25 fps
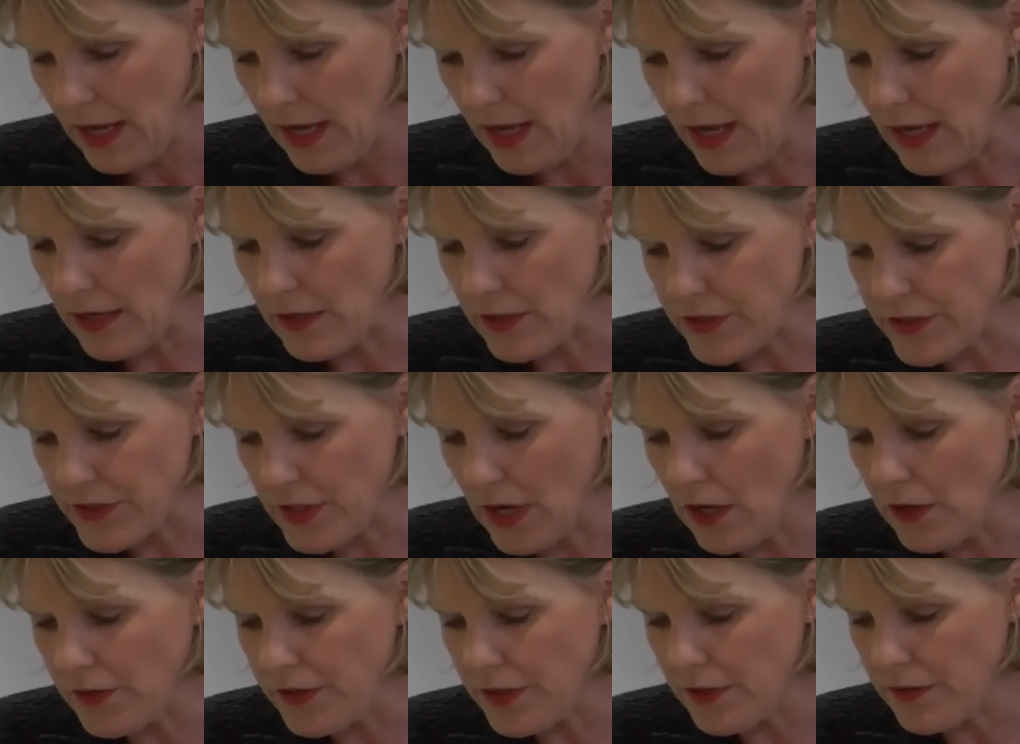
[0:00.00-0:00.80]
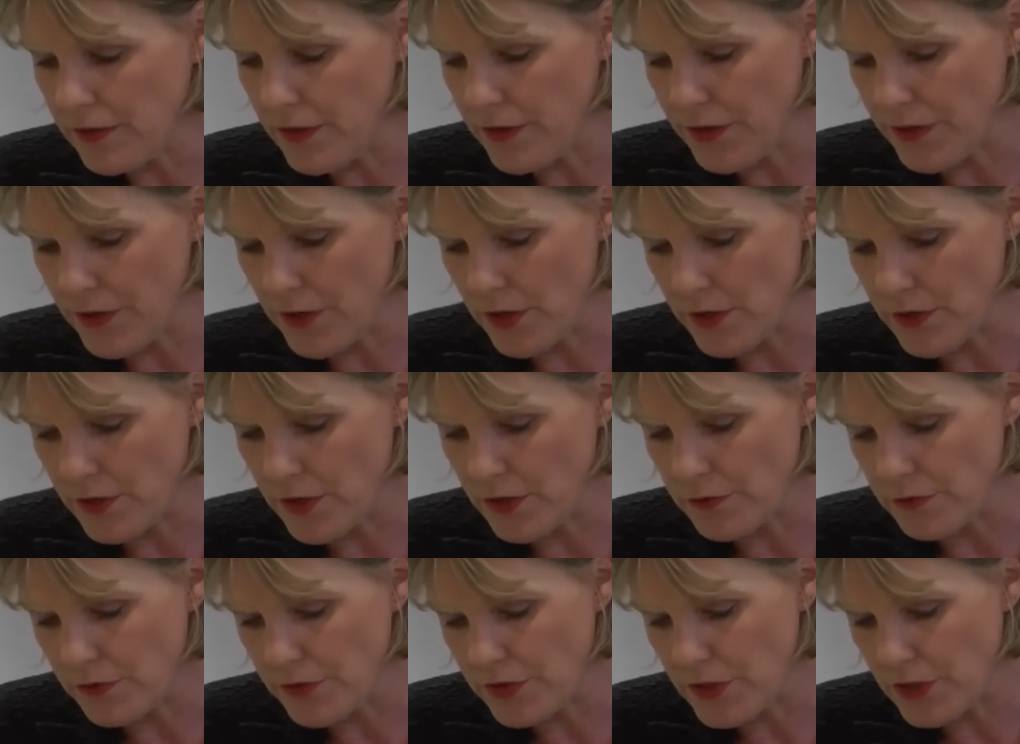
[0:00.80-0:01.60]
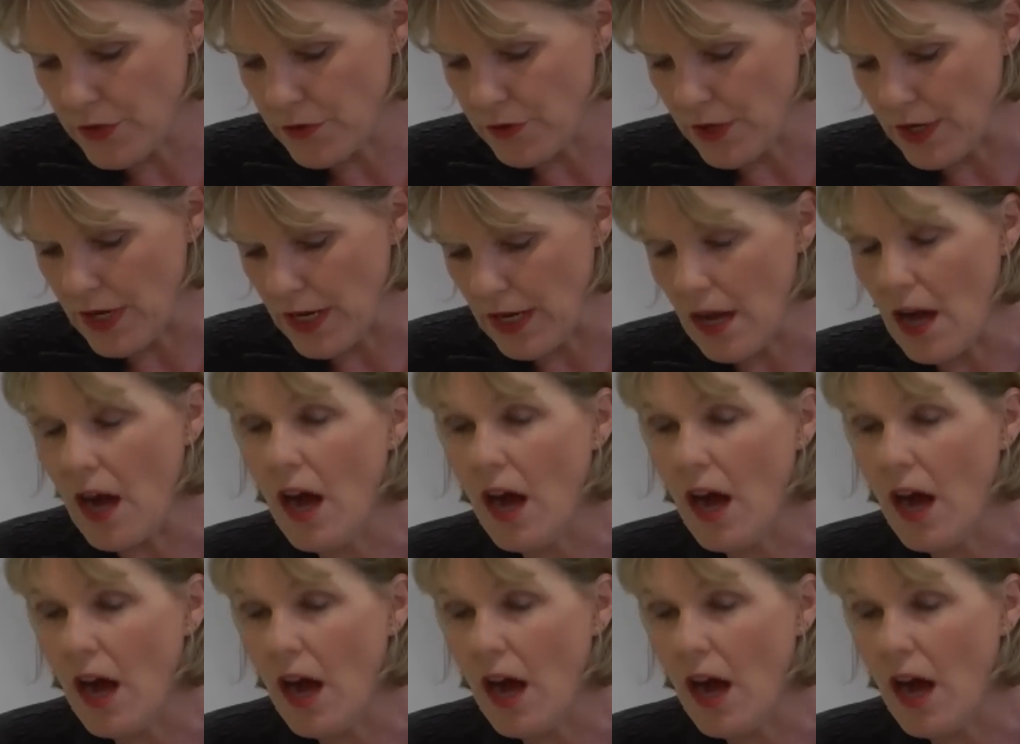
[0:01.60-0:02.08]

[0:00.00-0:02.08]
and assault in the third degree,